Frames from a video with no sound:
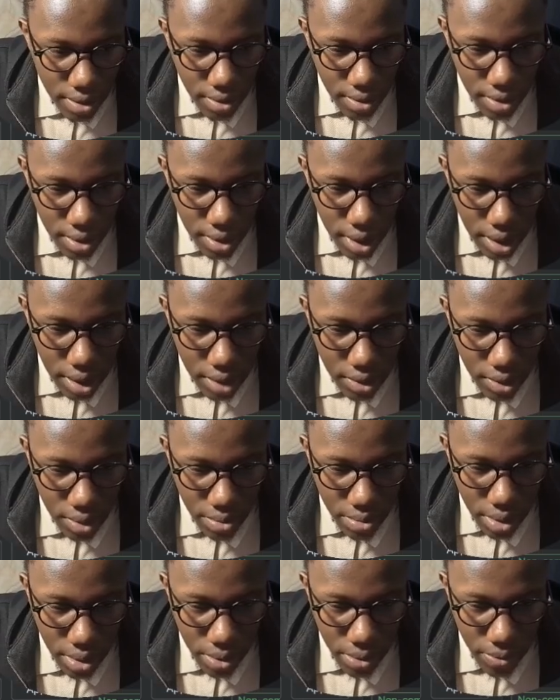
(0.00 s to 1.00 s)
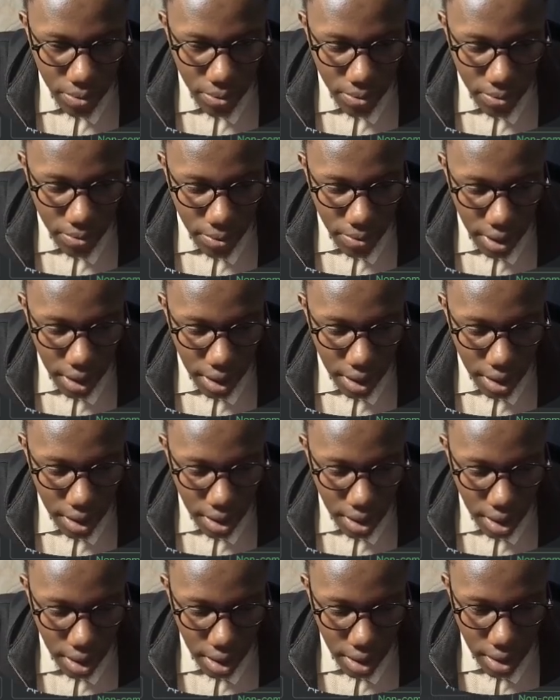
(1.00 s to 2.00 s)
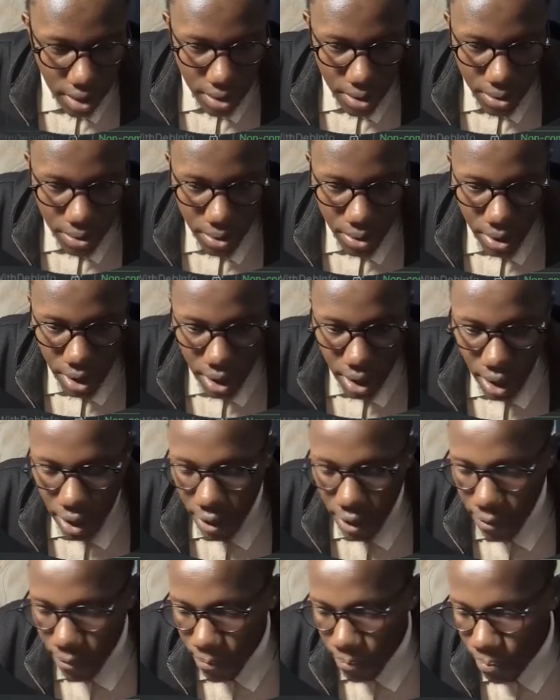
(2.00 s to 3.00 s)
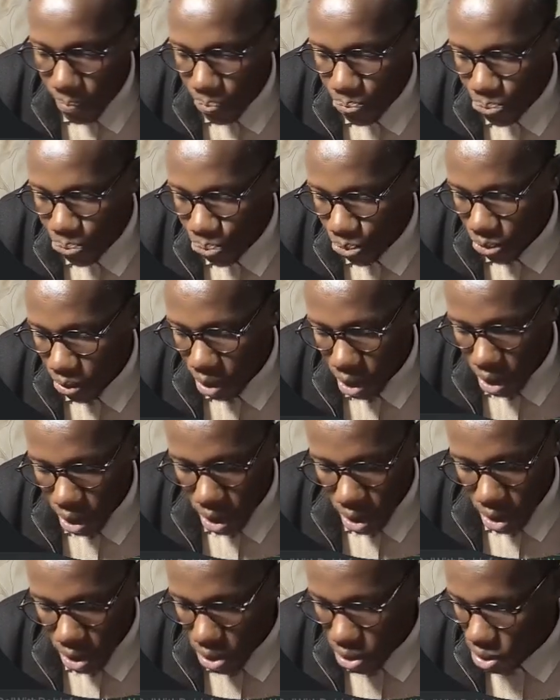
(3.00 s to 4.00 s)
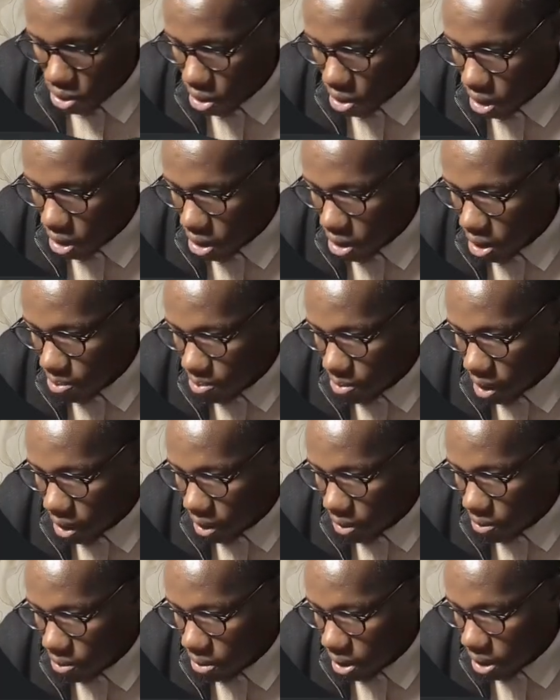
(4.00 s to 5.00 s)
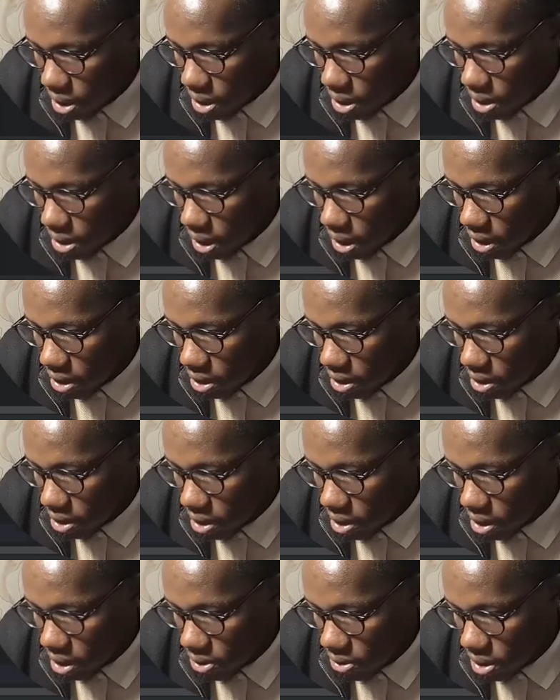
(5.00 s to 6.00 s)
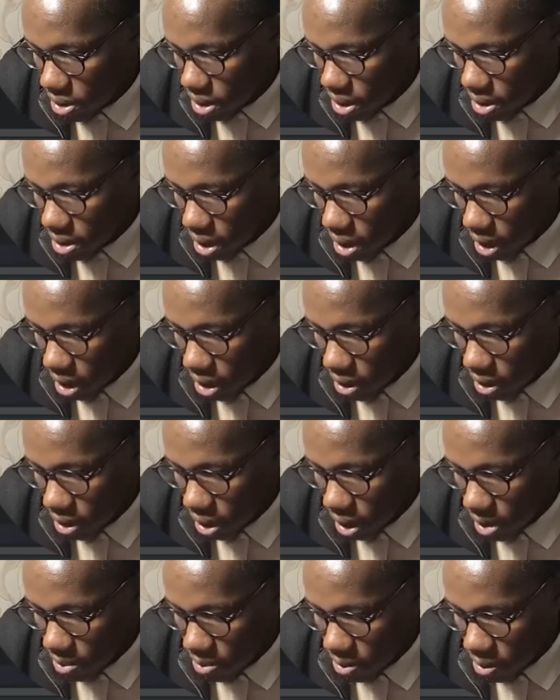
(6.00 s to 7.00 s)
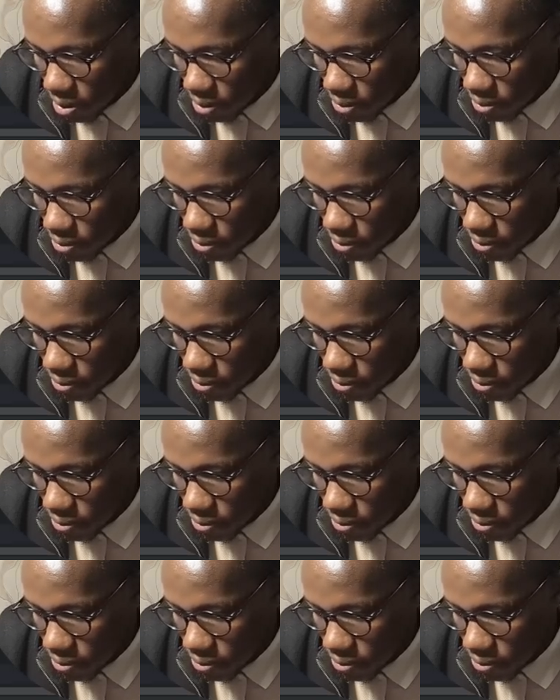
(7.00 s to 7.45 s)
So that should be fine. I'll do OK. So the CMake will run. This will just take a couple of